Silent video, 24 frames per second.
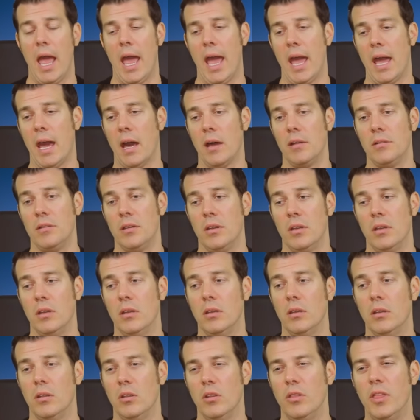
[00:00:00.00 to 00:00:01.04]
And
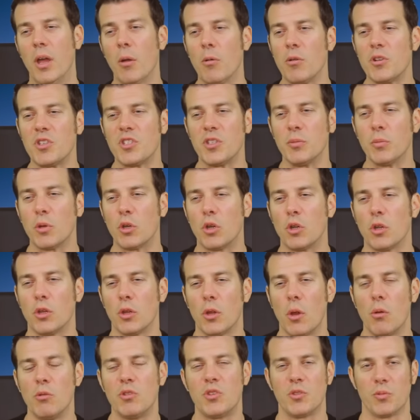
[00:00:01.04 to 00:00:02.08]
there were some
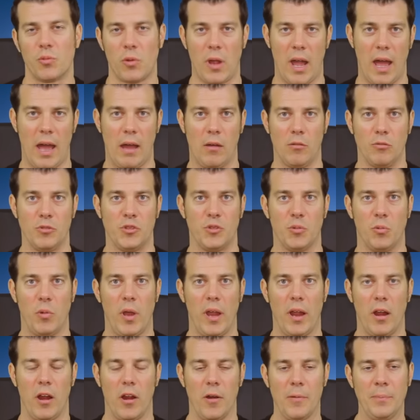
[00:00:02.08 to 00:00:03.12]
close rounds
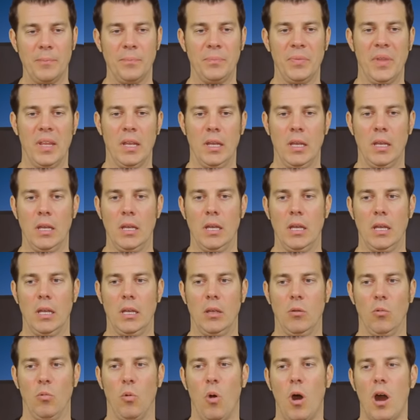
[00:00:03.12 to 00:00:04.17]
where
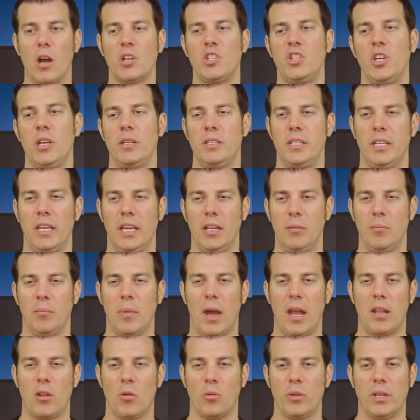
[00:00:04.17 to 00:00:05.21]
Washington
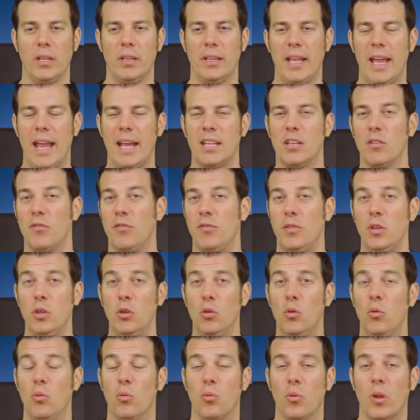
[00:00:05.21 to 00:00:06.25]
might only land a
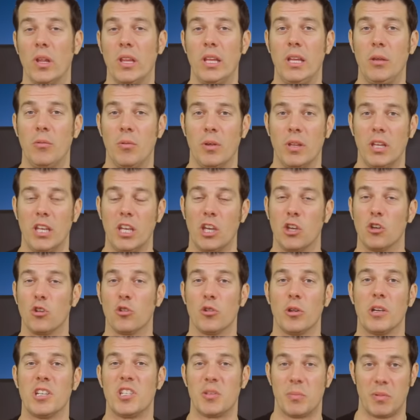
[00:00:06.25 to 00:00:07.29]
few really, really
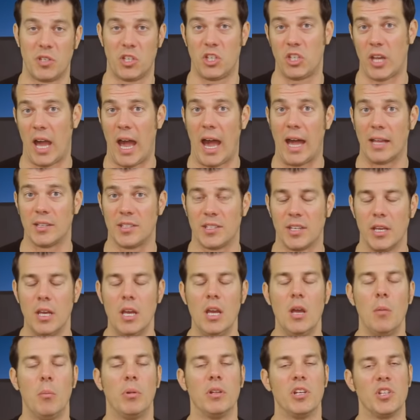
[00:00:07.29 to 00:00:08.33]
crisp shots,
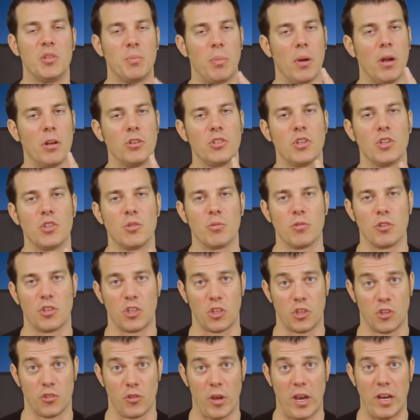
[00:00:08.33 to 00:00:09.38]
but his punches were
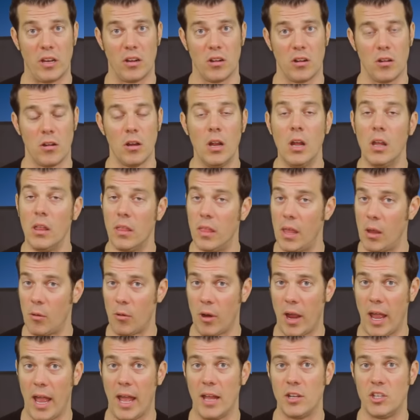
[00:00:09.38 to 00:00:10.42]
straighter. They
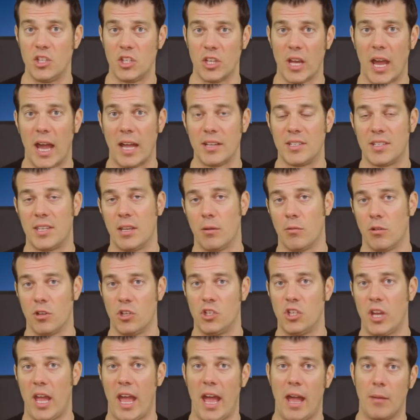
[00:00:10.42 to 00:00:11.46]
were headshots, they were
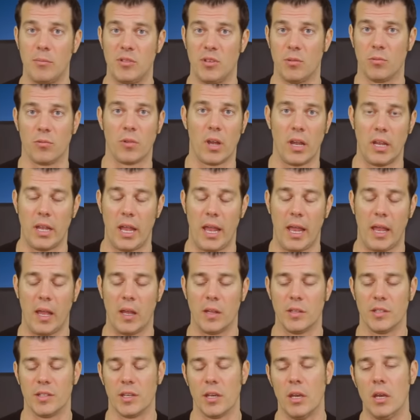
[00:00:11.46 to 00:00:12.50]
jabs and right
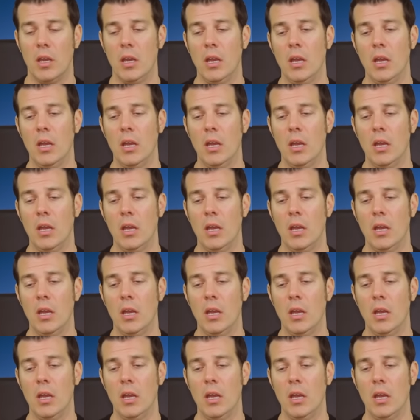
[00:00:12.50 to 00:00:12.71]
hands.